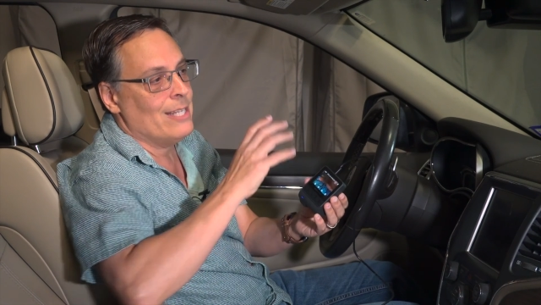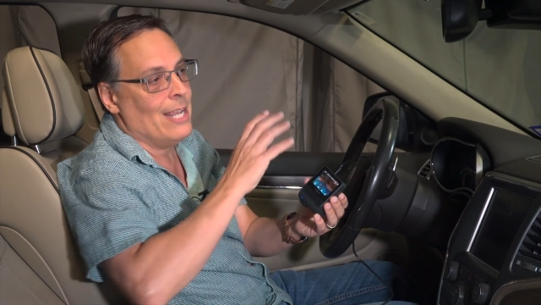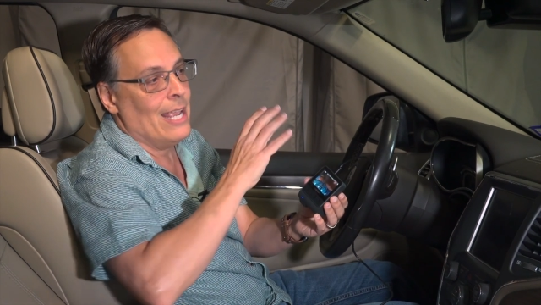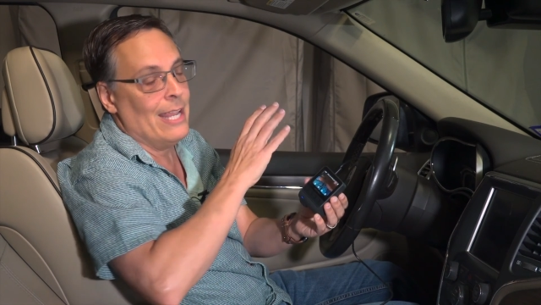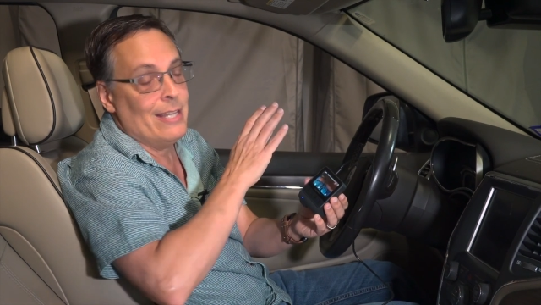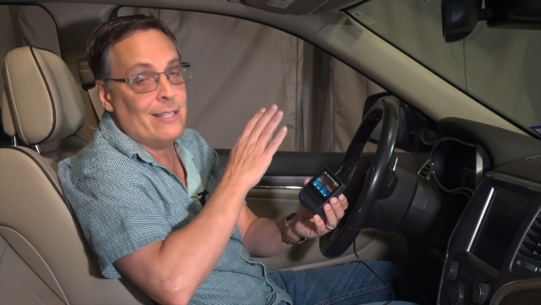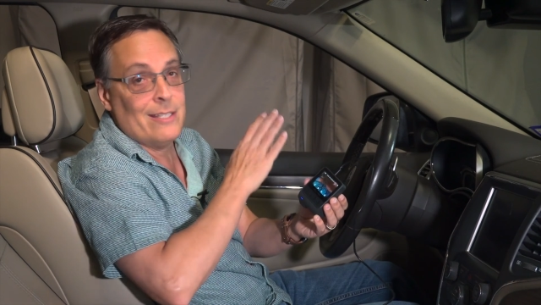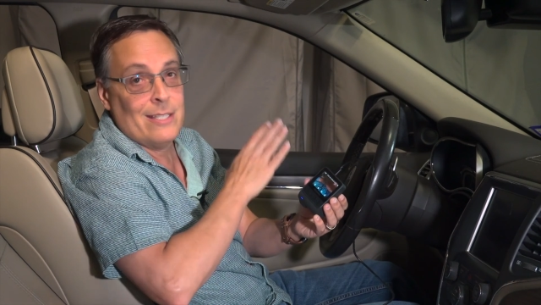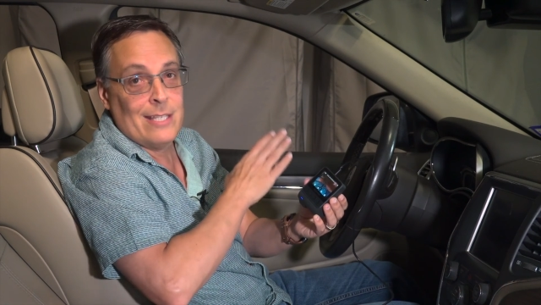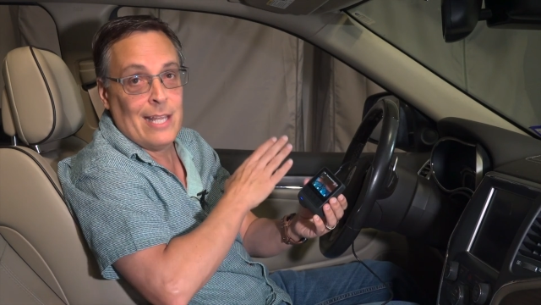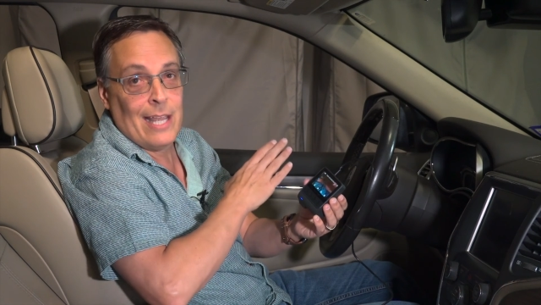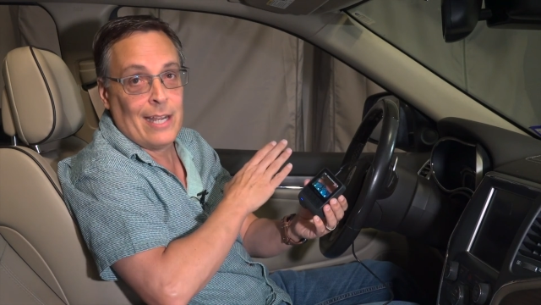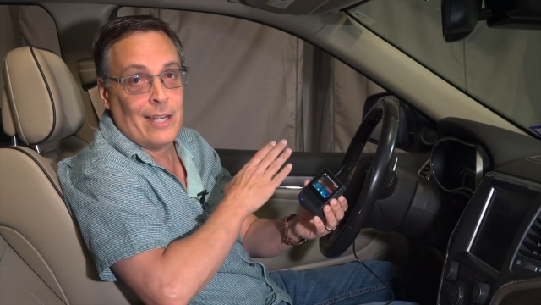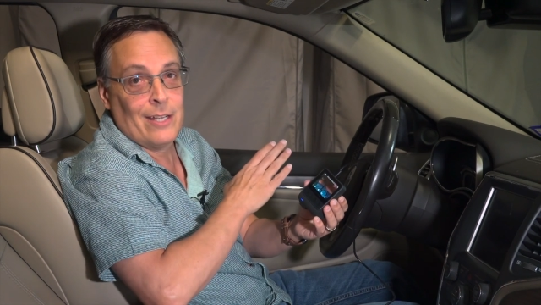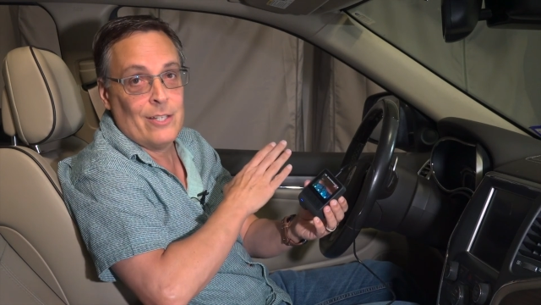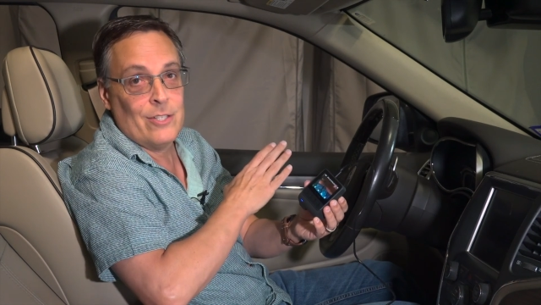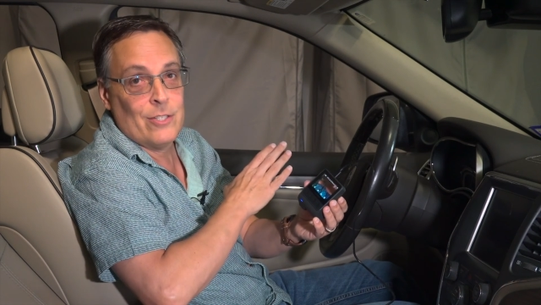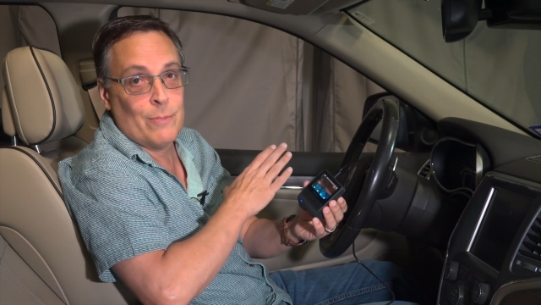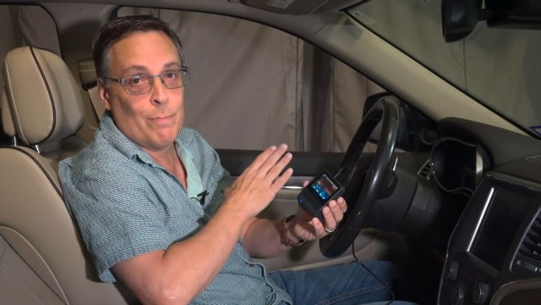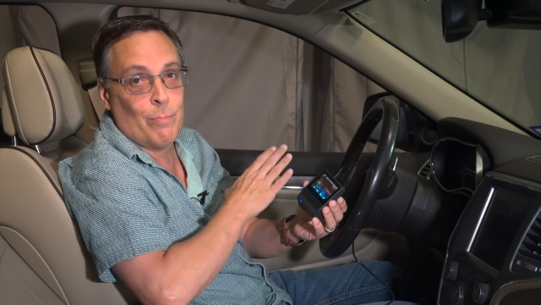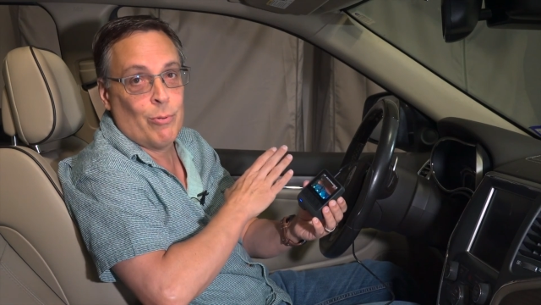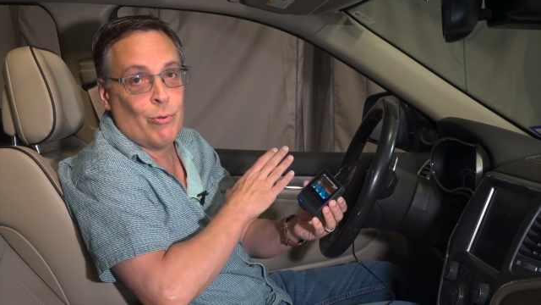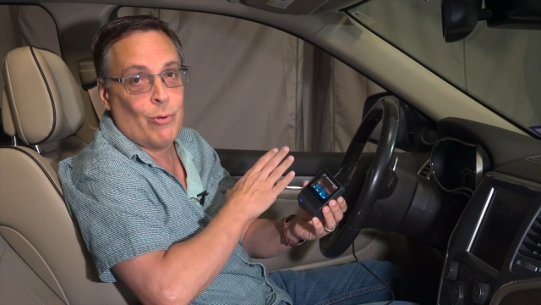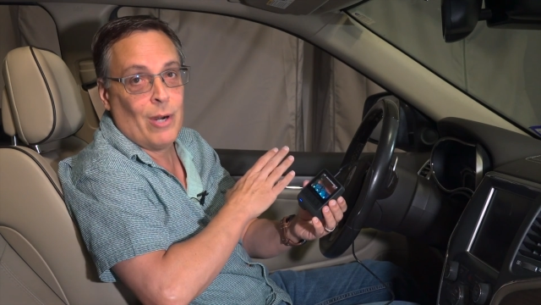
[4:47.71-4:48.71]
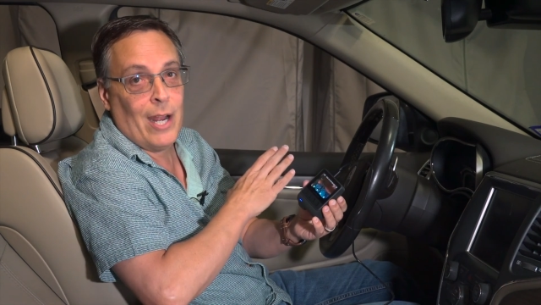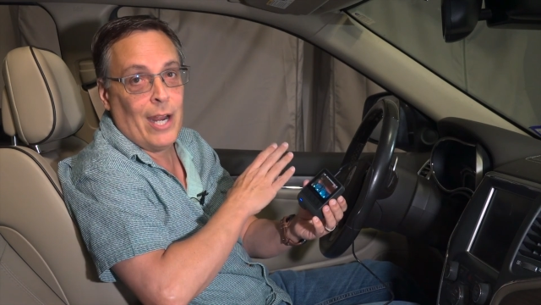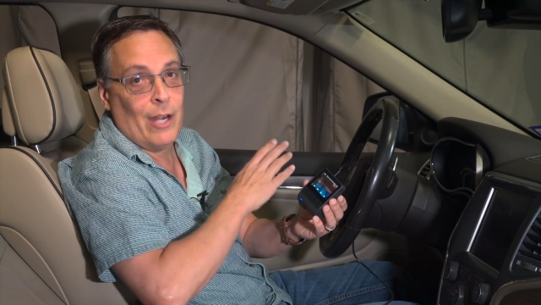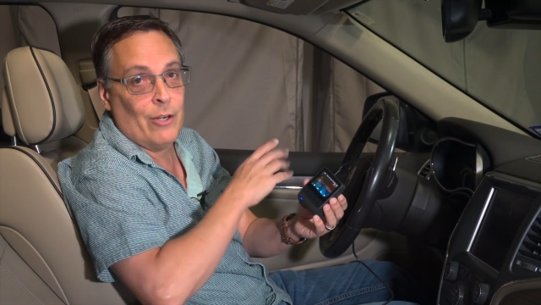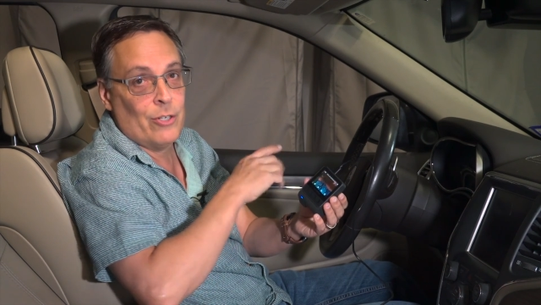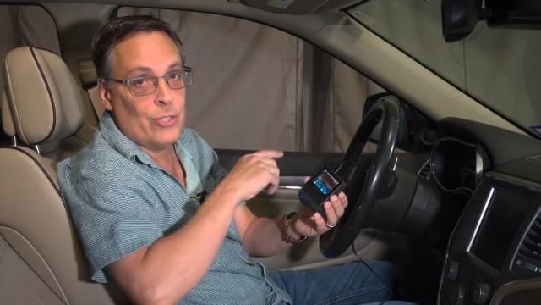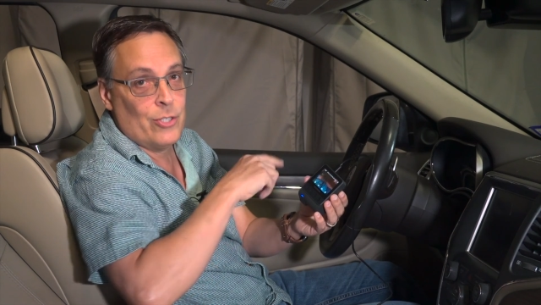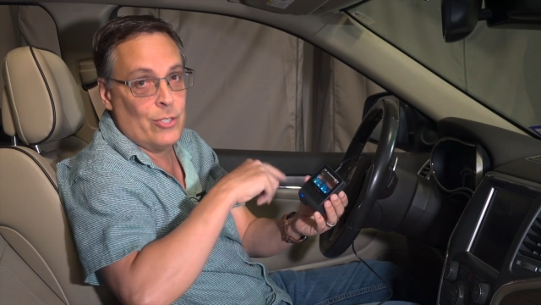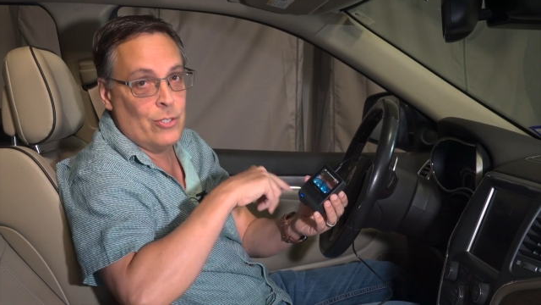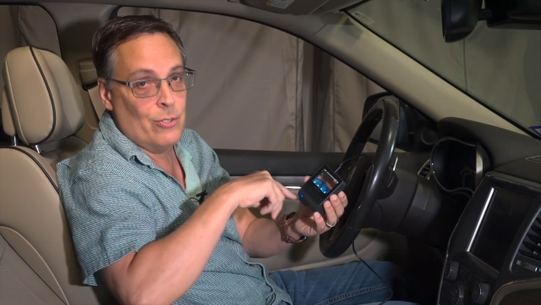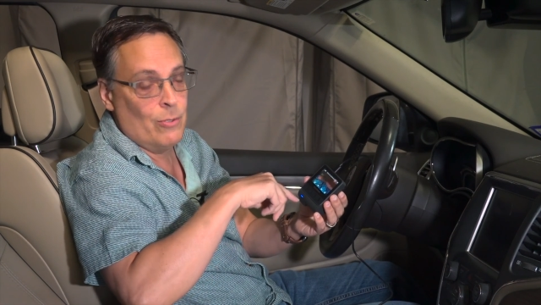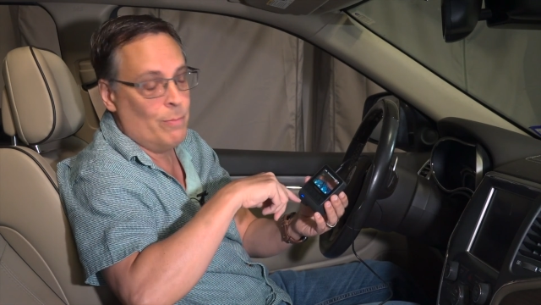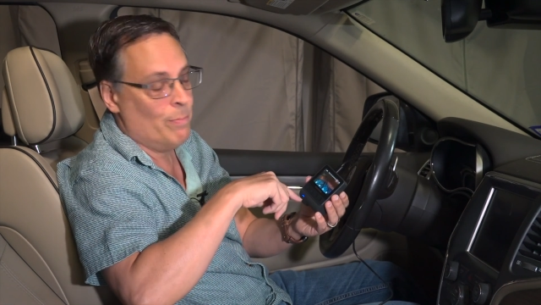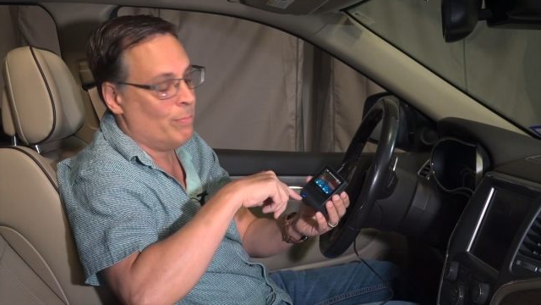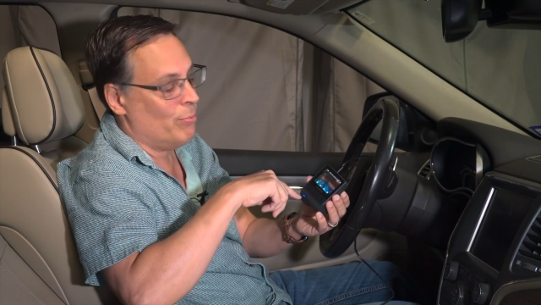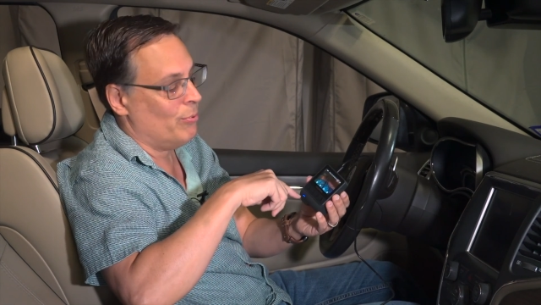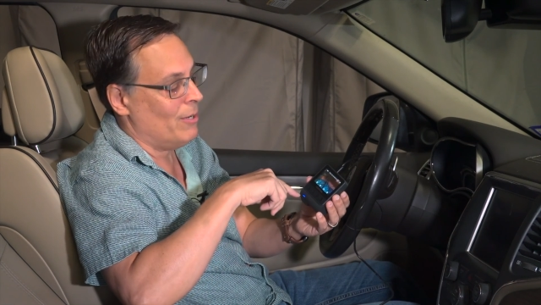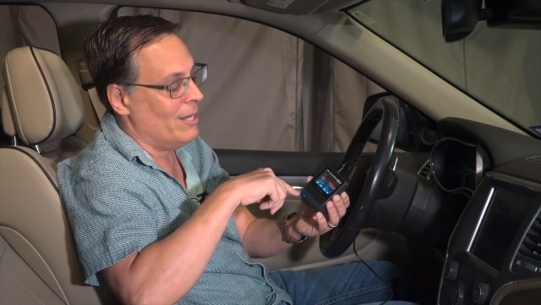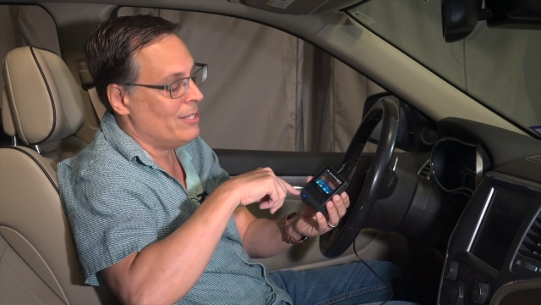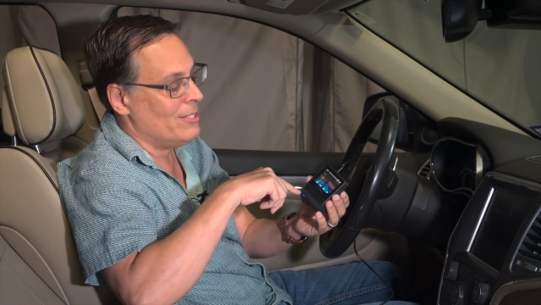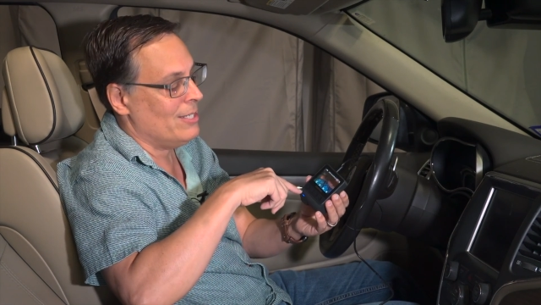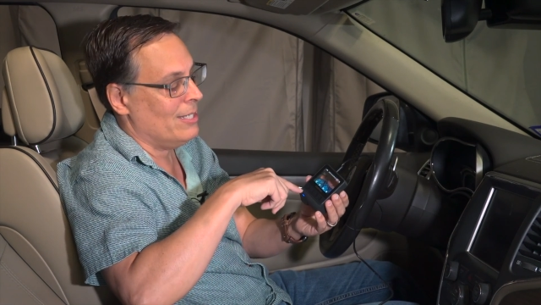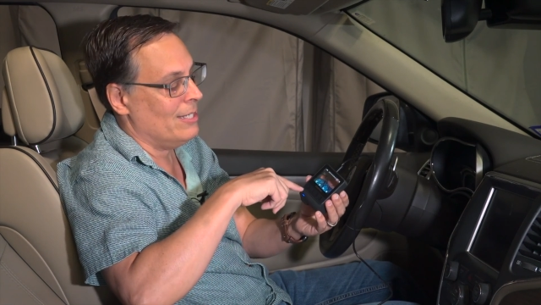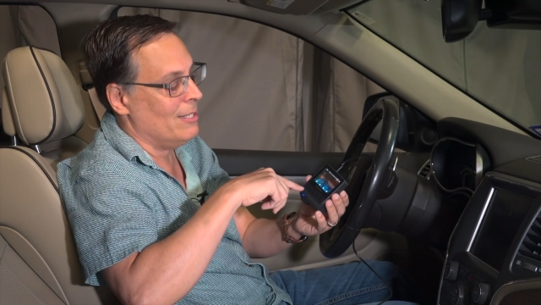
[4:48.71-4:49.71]
10 seconds prior to
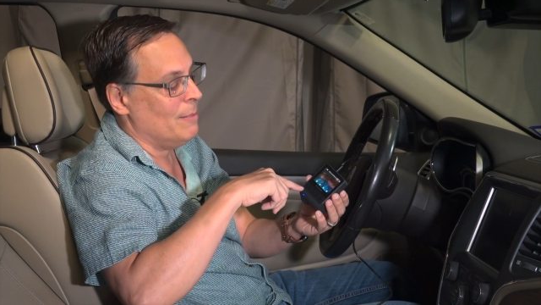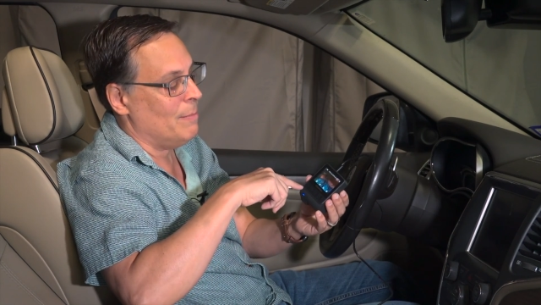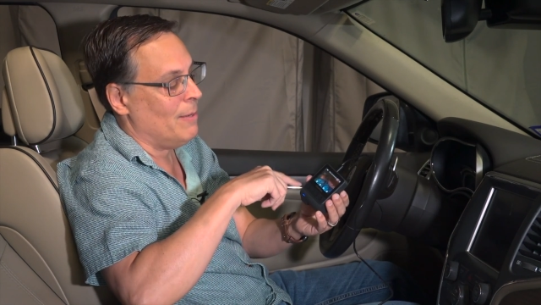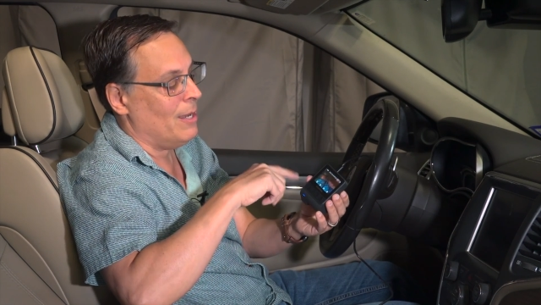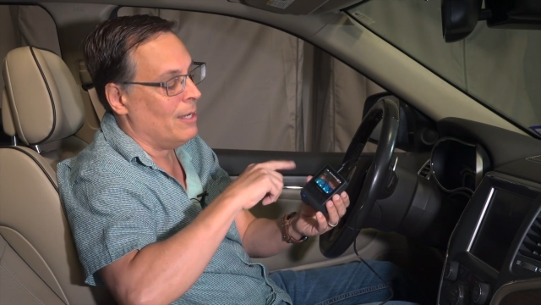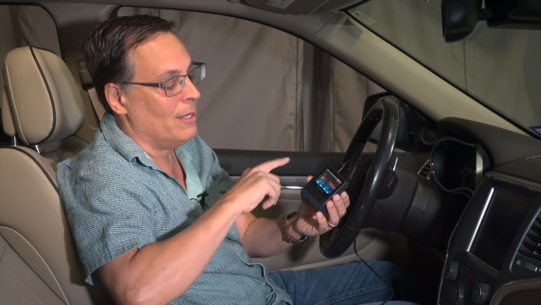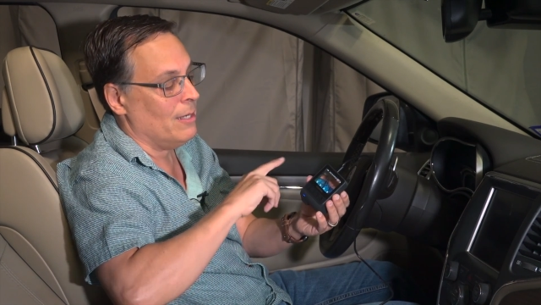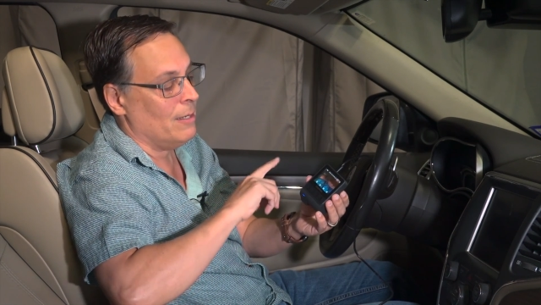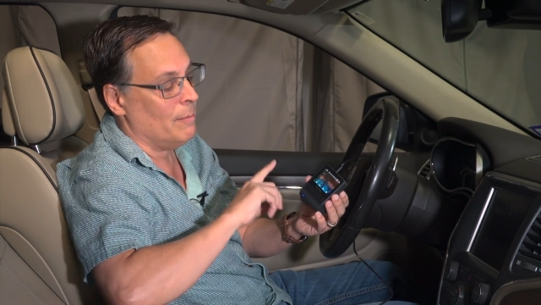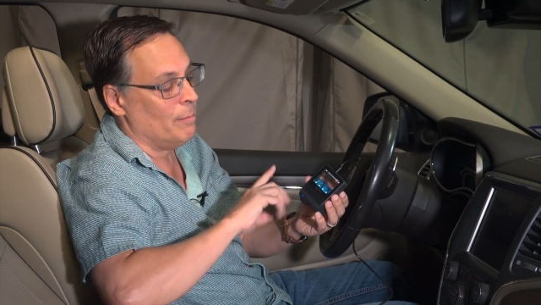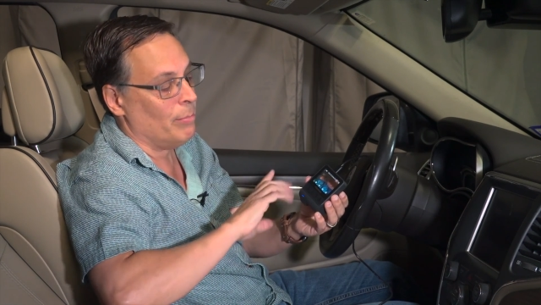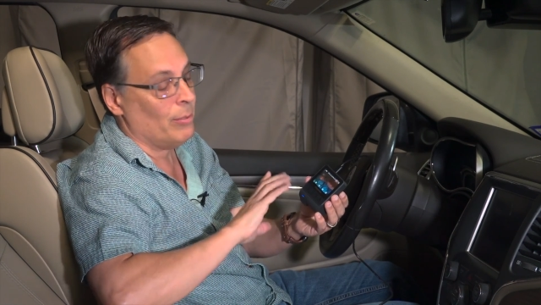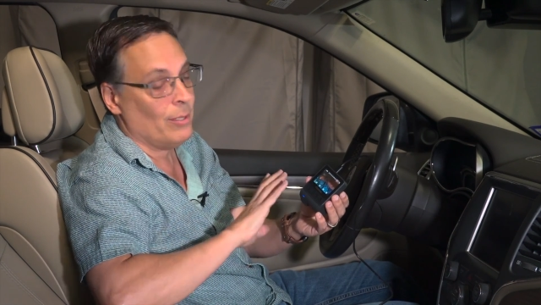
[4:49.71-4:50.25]
pressing the button